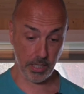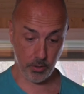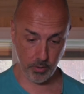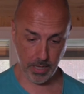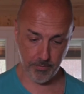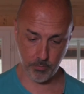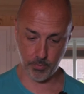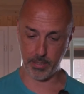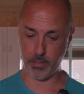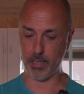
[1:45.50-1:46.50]
don't have,
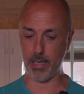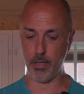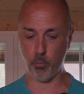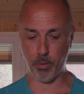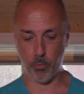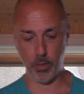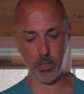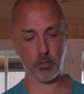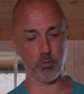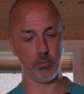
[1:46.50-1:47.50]
but I hope I will
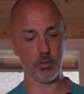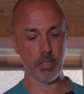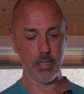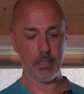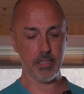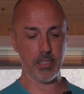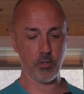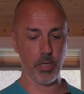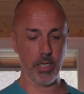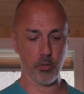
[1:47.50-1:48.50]
soon. This is
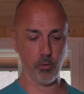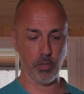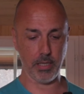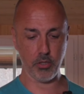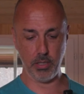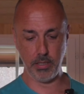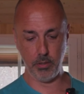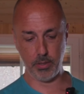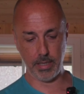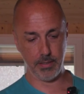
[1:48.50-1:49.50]
really cool. Actually, you
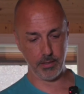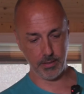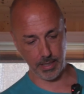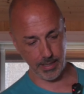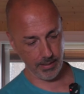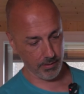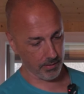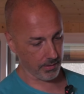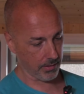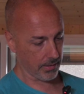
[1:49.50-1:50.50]
can tie it
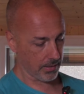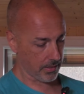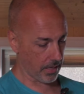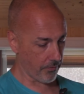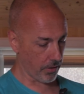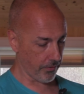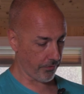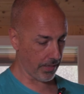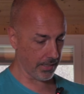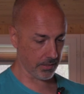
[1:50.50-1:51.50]
several
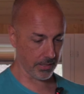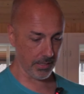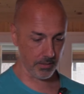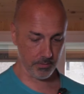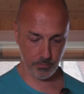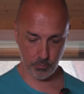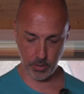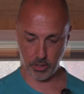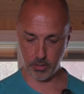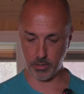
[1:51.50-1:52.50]
things here,
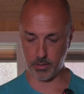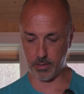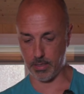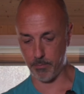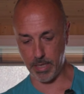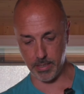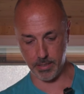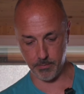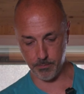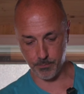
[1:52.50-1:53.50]
which is
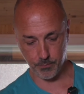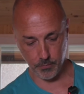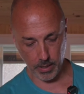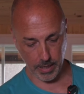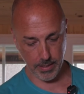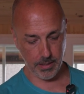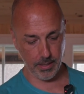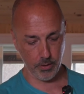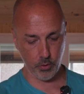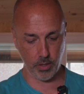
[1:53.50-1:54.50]
amazing. And here
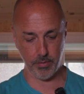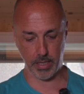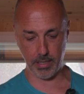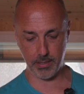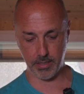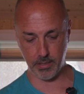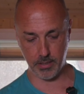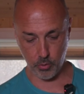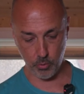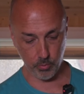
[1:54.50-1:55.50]
you have the access to